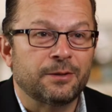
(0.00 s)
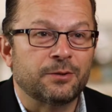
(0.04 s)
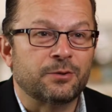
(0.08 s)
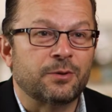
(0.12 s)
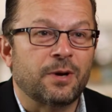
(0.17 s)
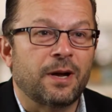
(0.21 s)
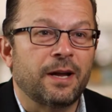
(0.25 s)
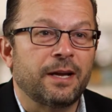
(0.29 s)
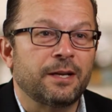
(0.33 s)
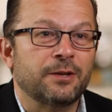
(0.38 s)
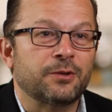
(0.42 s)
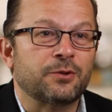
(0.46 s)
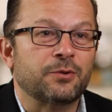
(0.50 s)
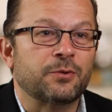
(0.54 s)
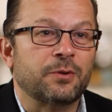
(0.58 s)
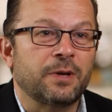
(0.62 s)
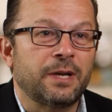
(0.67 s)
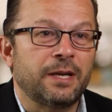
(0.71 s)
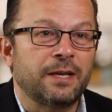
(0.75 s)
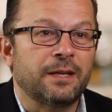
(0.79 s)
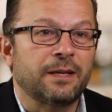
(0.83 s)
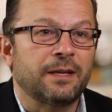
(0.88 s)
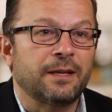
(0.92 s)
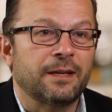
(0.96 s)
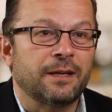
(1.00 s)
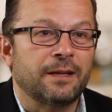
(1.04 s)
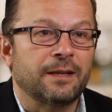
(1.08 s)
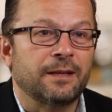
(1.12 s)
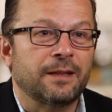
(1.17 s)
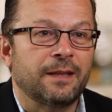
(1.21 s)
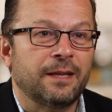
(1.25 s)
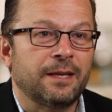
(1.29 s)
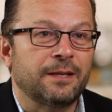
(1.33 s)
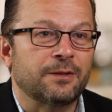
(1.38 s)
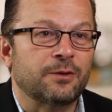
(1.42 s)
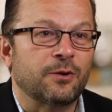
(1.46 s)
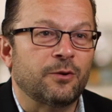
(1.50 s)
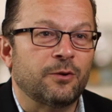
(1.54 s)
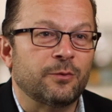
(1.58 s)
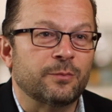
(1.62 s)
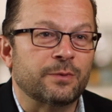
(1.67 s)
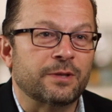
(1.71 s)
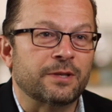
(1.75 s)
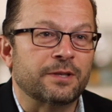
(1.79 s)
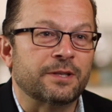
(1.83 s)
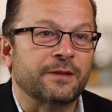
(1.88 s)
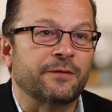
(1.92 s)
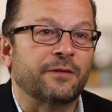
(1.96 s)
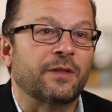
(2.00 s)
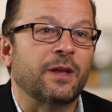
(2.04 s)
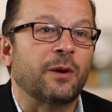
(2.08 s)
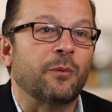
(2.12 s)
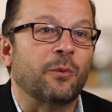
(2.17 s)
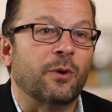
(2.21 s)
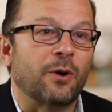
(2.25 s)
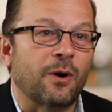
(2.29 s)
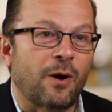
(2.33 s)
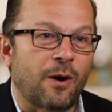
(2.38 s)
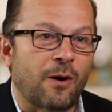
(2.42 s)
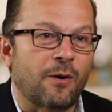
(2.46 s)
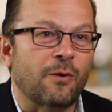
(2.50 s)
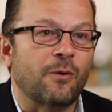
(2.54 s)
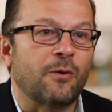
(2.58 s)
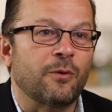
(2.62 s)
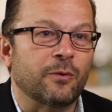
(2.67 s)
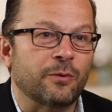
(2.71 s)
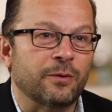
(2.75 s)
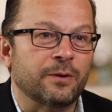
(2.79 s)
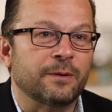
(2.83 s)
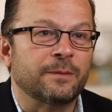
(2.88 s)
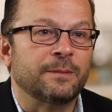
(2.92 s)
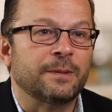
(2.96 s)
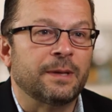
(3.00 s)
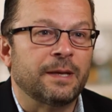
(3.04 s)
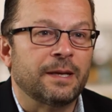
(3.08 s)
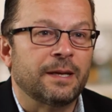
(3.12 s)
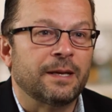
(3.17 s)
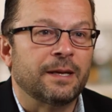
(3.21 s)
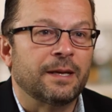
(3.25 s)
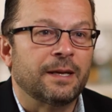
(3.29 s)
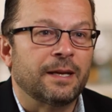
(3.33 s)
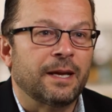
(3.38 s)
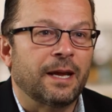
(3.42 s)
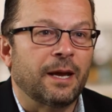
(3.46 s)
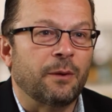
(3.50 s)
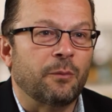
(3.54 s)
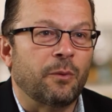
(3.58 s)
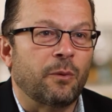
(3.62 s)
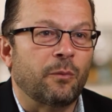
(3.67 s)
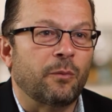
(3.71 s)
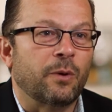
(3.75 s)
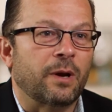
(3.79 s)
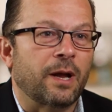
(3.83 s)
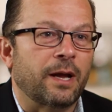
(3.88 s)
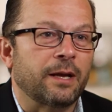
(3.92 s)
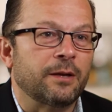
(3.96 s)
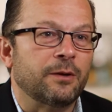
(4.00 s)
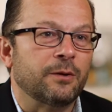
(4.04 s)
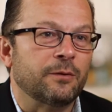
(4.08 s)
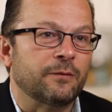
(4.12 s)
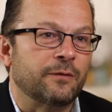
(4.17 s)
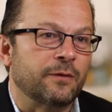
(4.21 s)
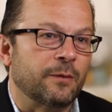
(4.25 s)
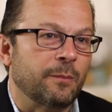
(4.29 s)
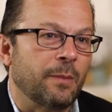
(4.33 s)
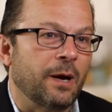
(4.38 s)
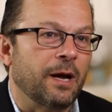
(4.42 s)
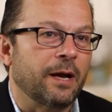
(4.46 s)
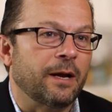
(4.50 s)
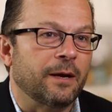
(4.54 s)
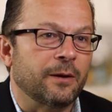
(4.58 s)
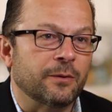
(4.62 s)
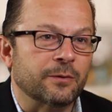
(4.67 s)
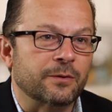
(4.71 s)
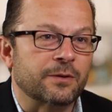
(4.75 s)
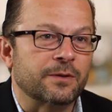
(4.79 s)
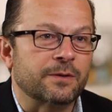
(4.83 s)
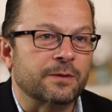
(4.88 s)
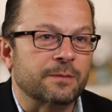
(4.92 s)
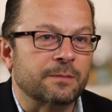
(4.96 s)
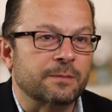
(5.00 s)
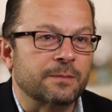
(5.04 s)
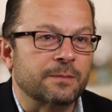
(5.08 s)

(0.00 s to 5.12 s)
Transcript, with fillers: try and treat these homes as if they were our own. And what would I do for my house?